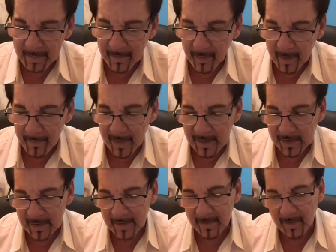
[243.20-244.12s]
before we finish.
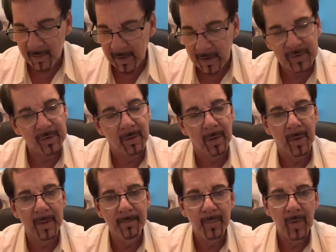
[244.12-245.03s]
This is a really short
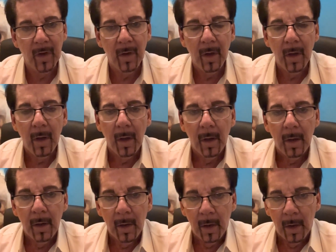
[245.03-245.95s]
one.
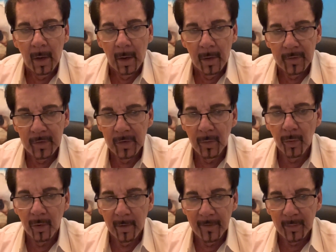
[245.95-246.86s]
2
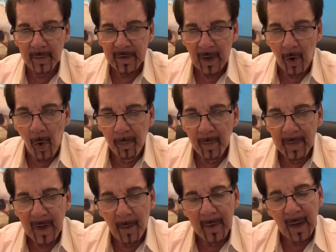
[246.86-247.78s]
words which I hope will be
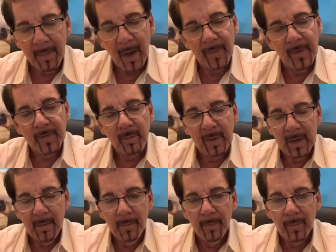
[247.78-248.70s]
coming up on the
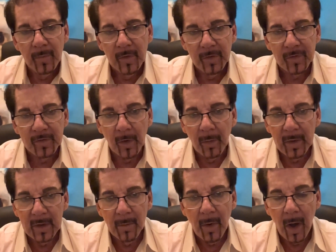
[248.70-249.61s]
screen:
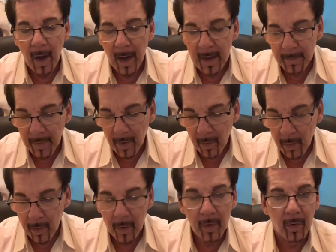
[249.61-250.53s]
sodium
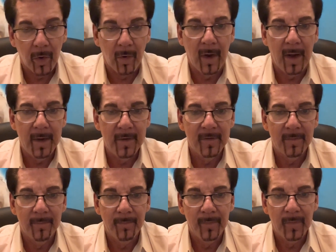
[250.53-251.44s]
hypochlorite
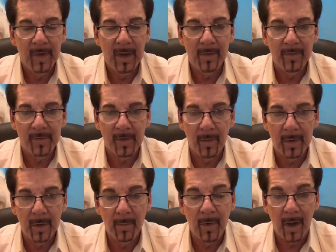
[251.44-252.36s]
and
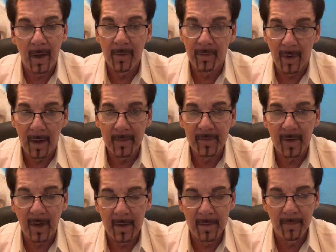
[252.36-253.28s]
sodium
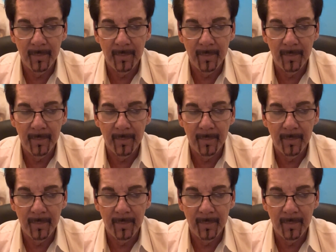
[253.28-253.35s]
hydroxide.